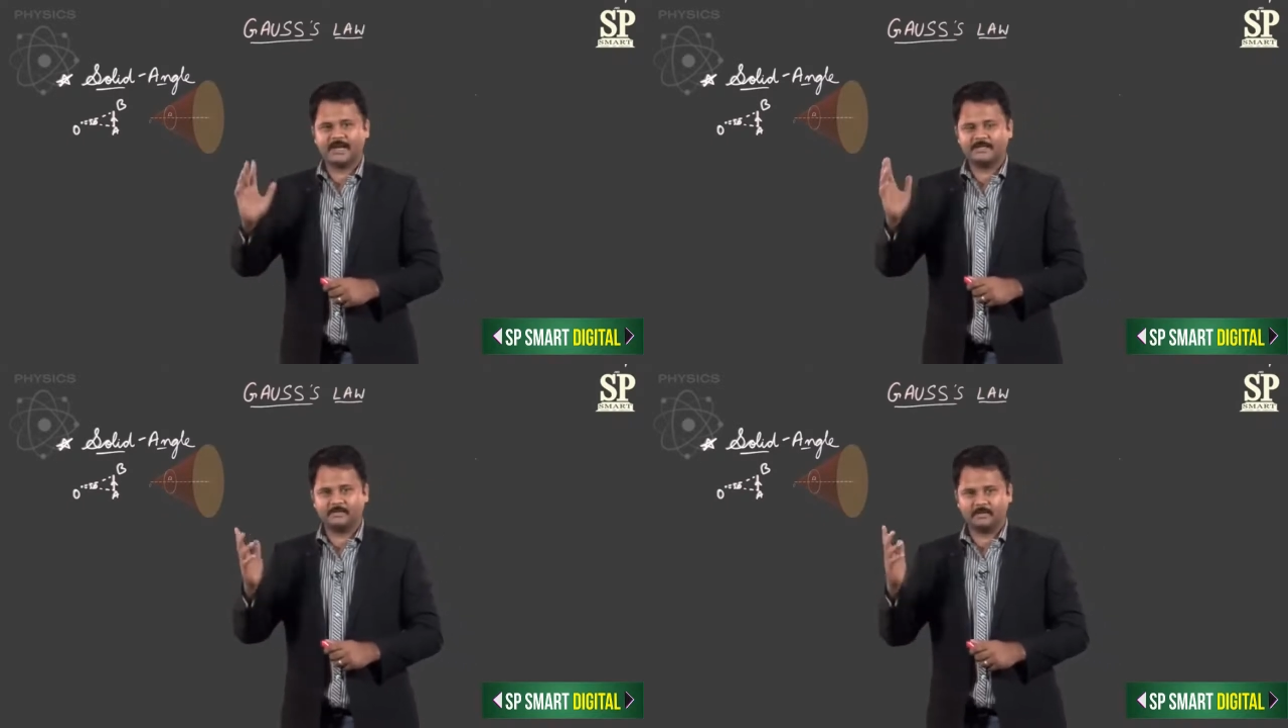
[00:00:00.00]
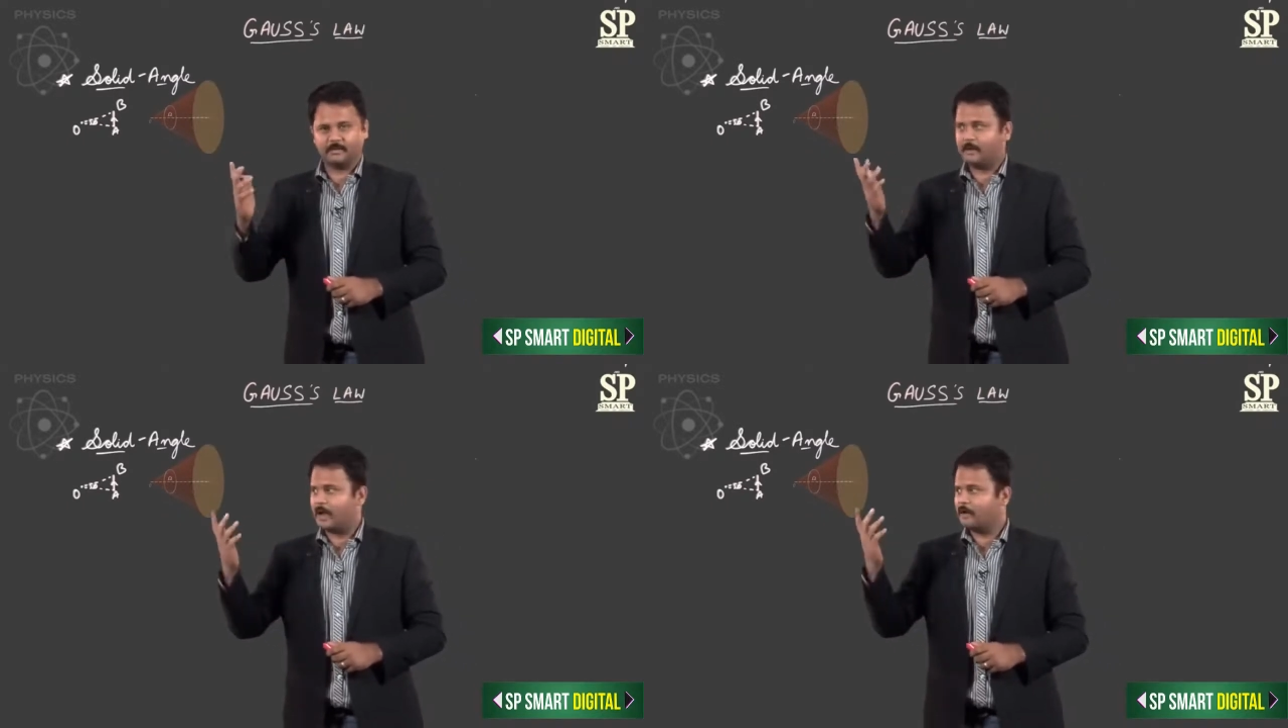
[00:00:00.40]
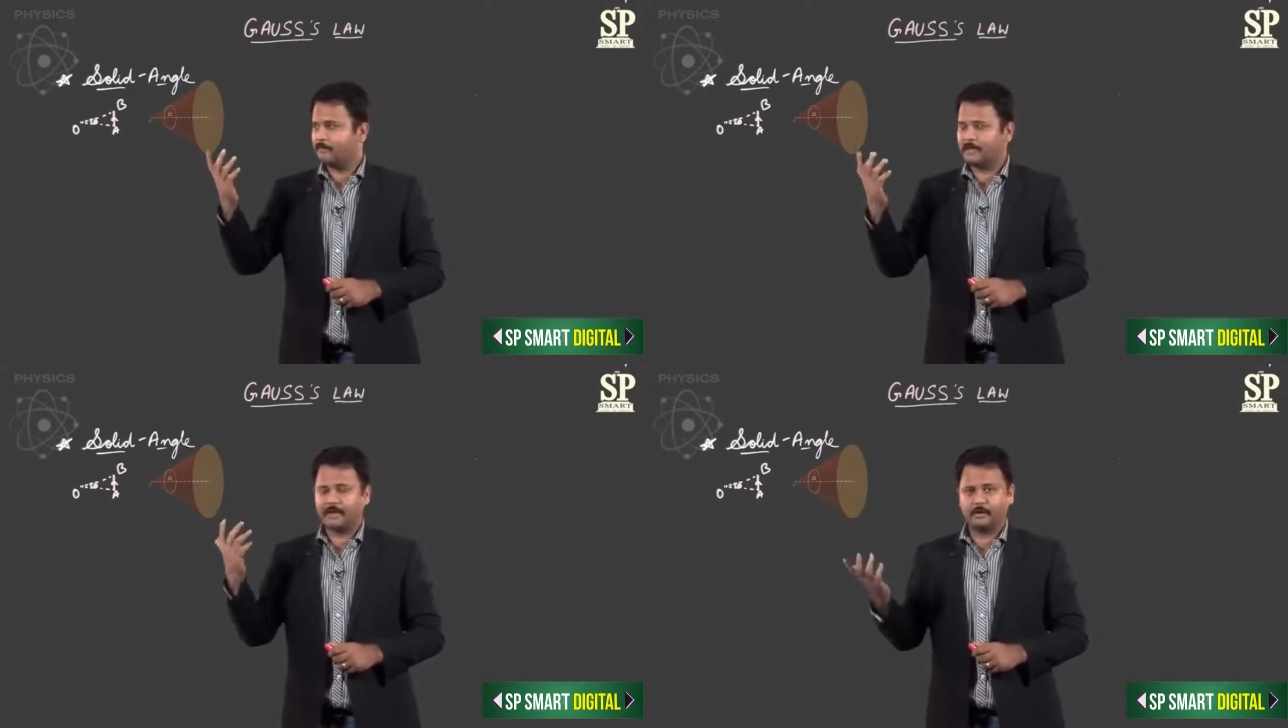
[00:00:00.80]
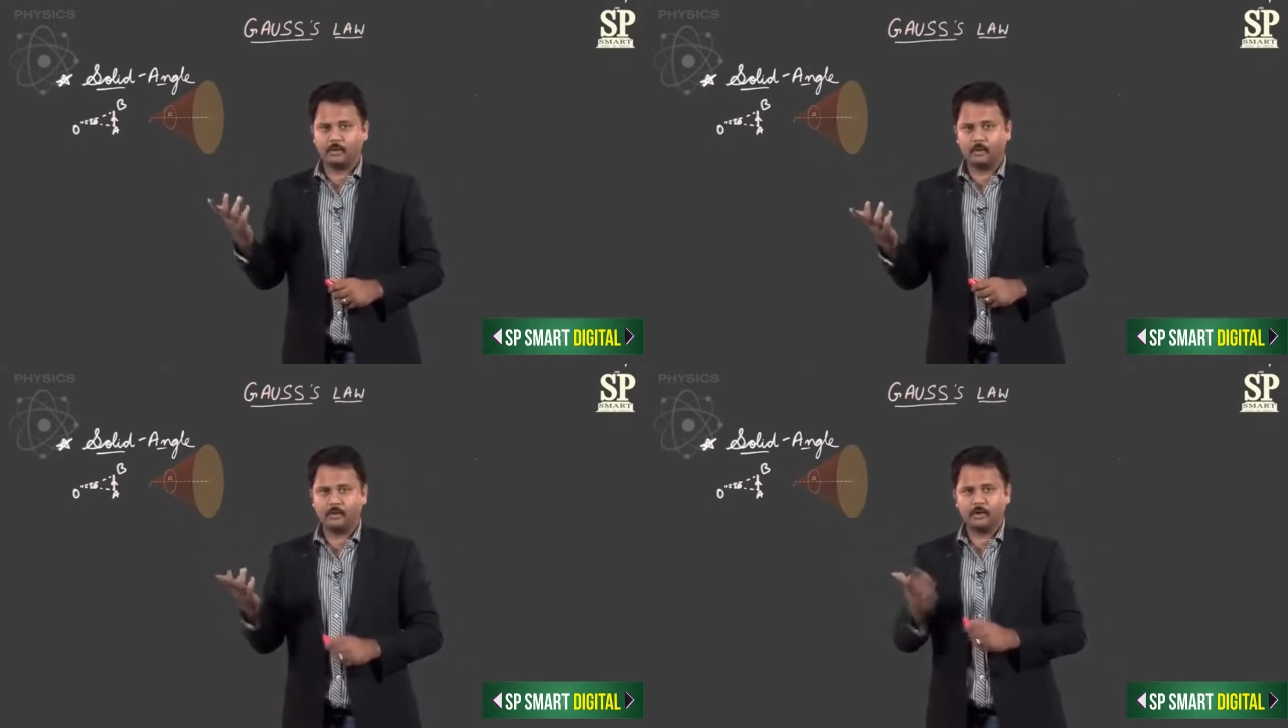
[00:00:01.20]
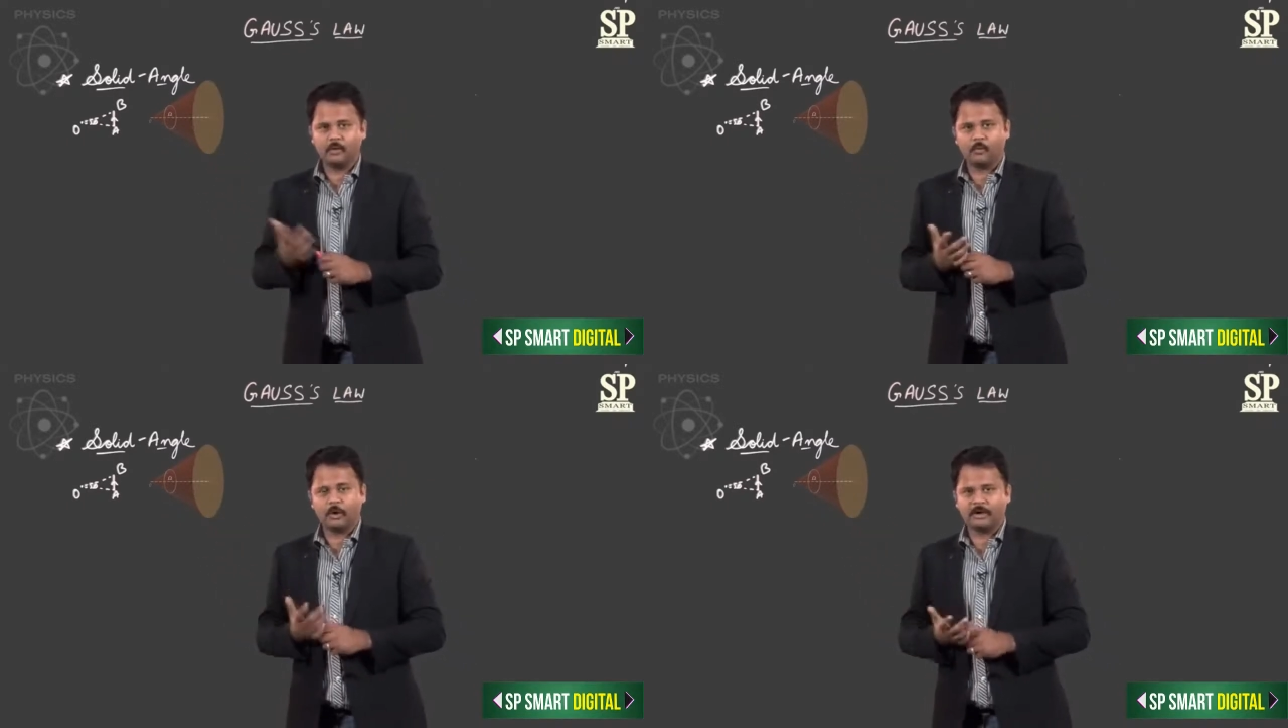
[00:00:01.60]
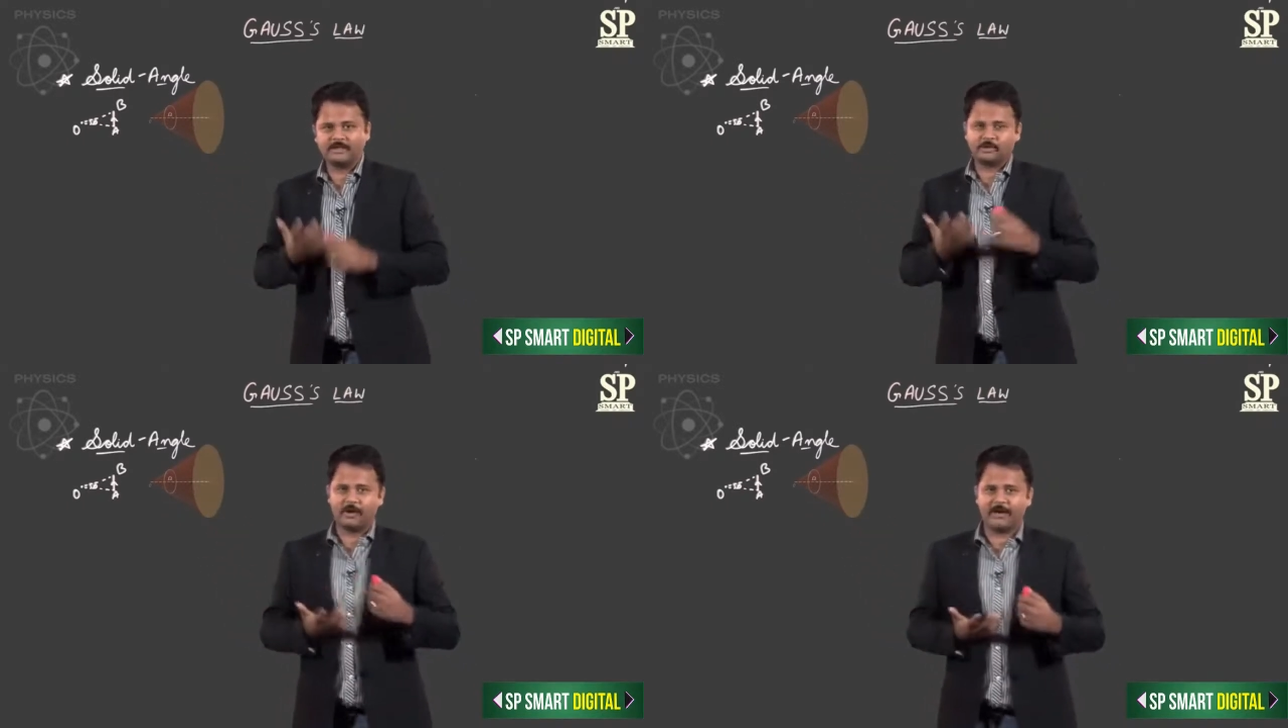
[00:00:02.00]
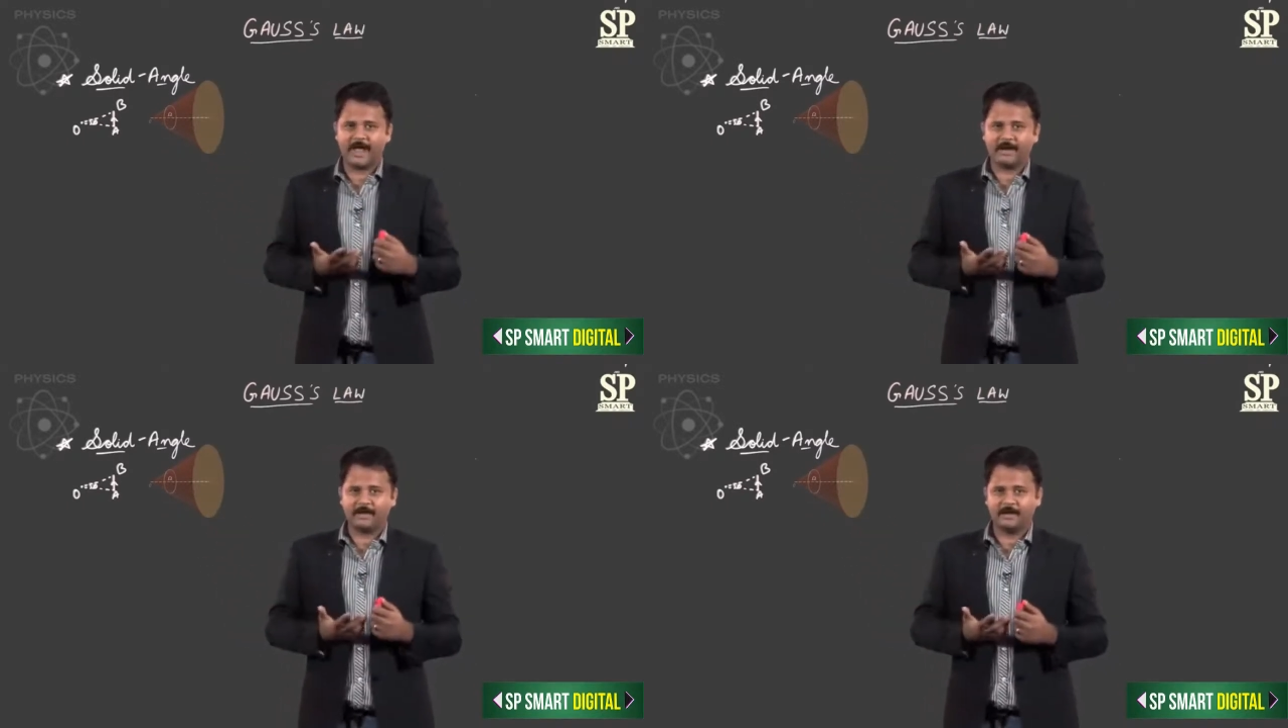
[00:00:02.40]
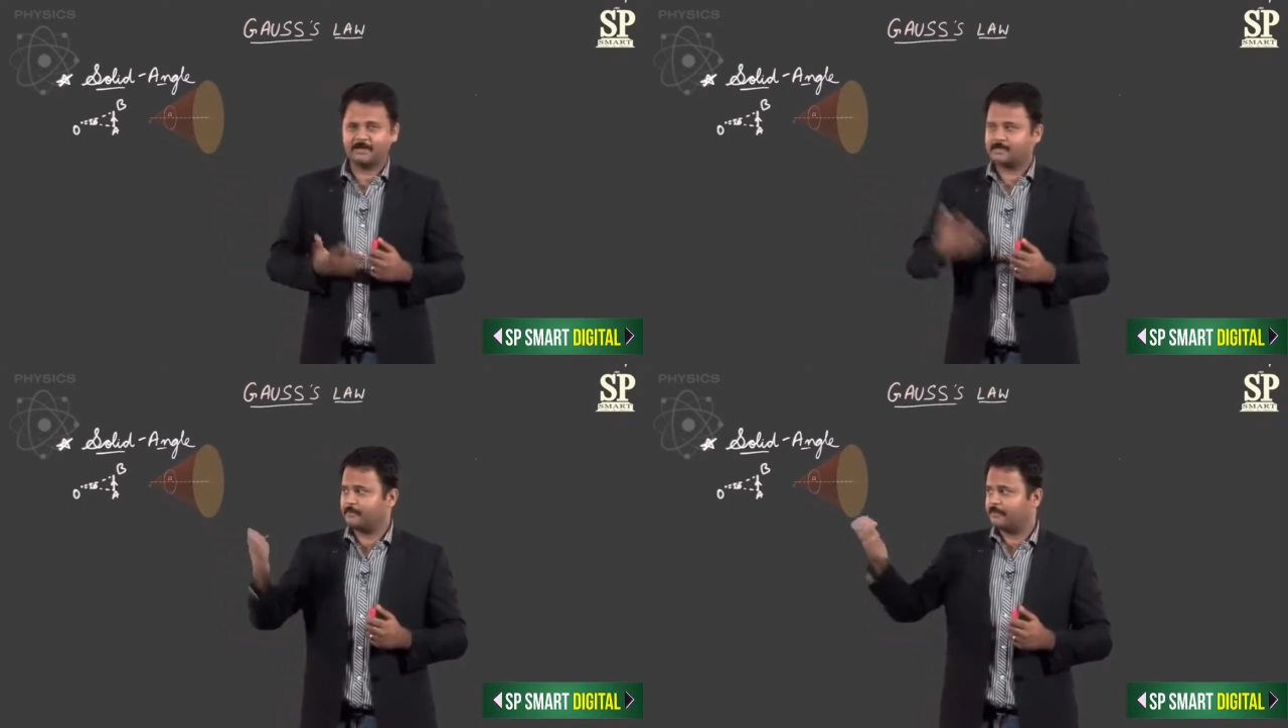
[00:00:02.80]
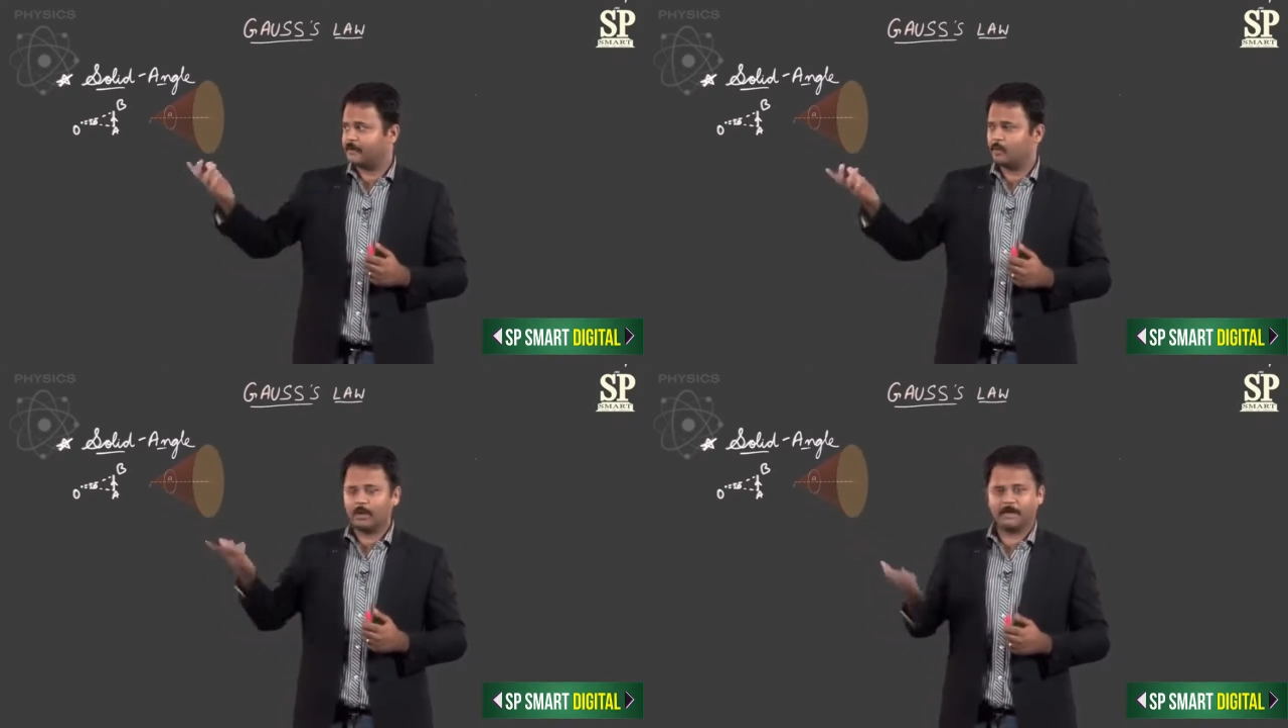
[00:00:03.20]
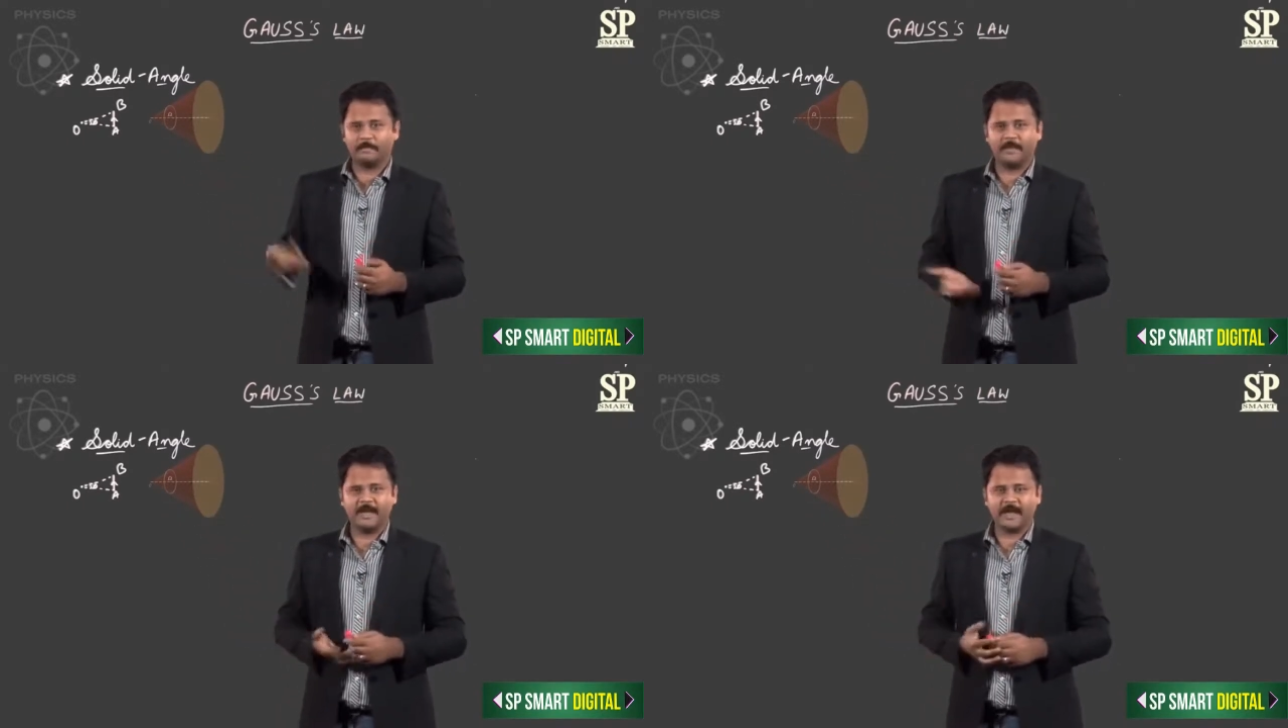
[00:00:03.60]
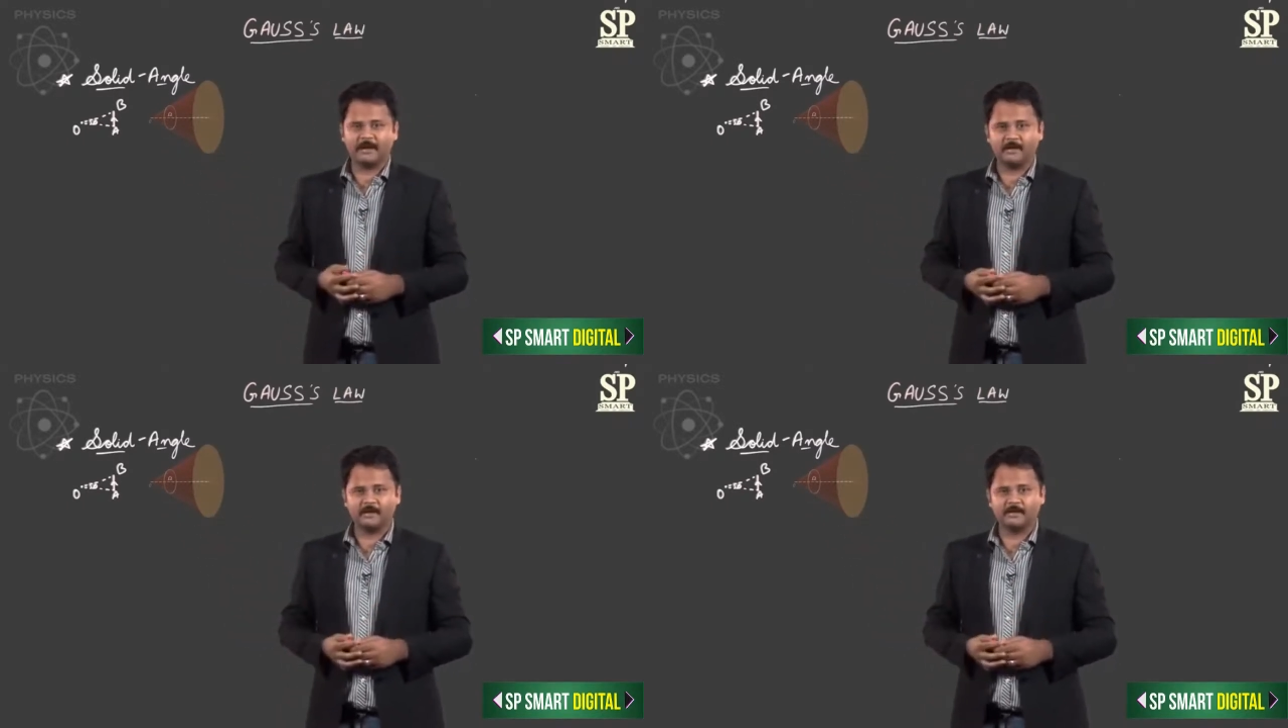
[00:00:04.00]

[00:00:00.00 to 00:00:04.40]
as in now we can know what a solid angle is if we know what a plane angle